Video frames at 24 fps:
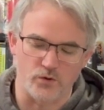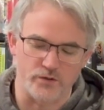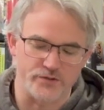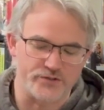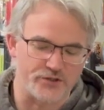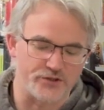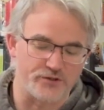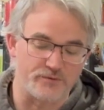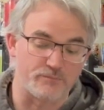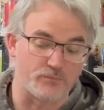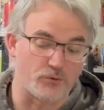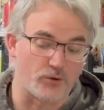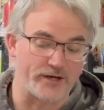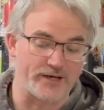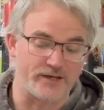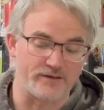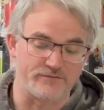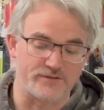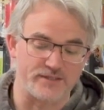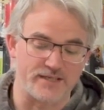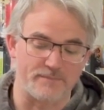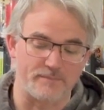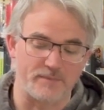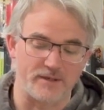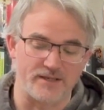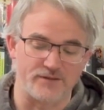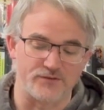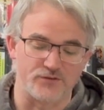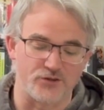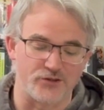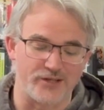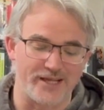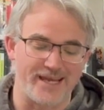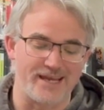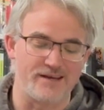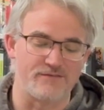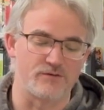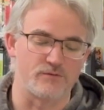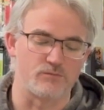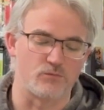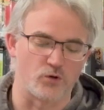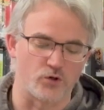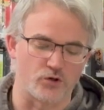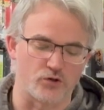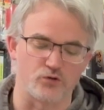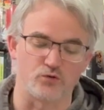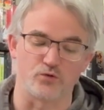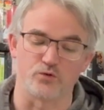is on the brink of tipping into an even
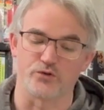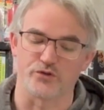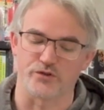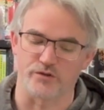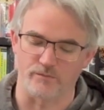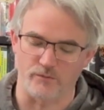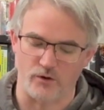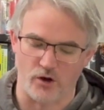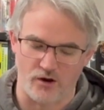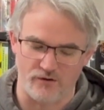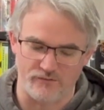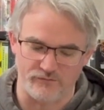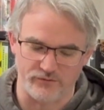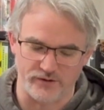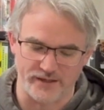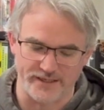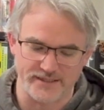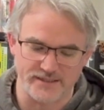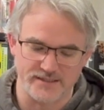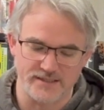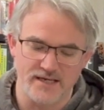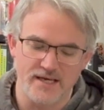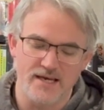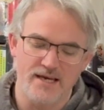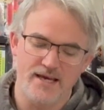more gruesome conflict,